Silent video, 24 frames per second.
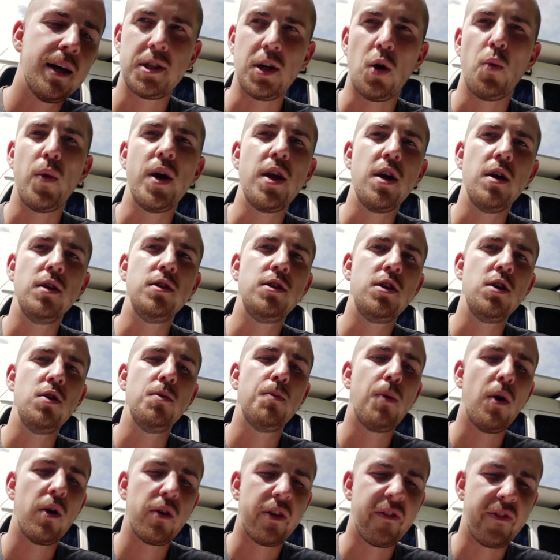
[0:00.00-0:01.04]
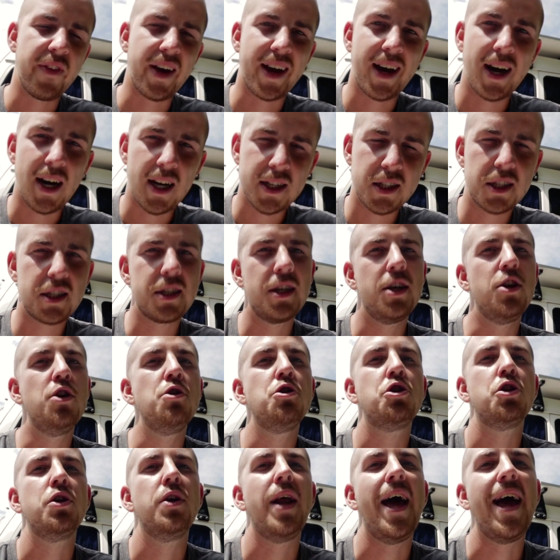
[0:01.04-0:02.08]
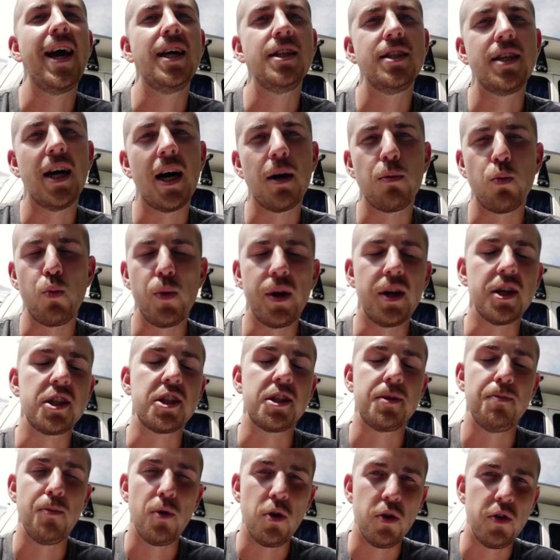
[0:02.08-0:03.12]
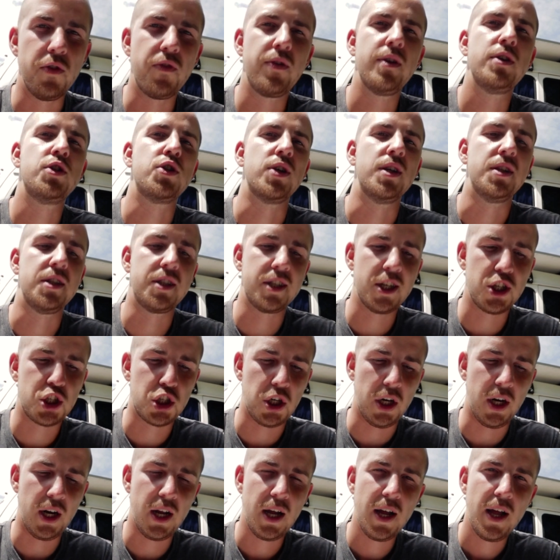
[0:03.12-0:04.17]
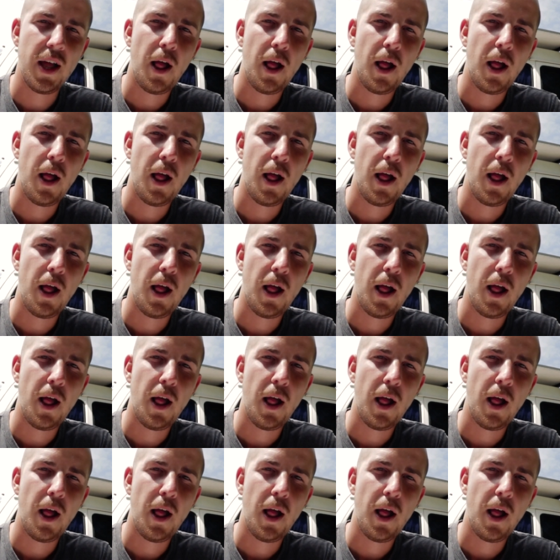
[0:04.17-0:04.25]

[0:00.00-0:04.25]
So when you do both of the cuts, you should end up with a smooth transition.